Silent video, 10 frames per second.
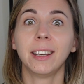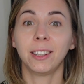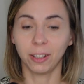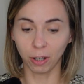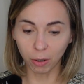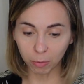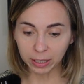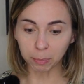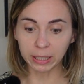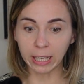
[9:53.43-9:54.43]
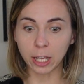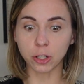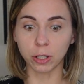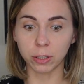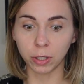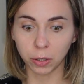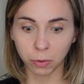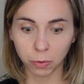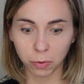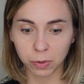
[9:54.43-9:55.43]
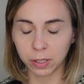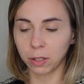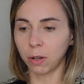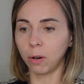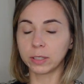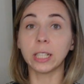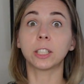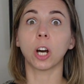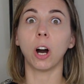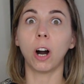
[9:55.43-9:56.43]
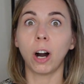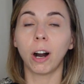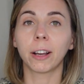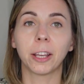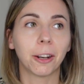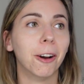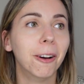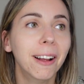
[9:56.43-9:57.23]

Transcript: you know, what application to use, you know, TikTok, you know,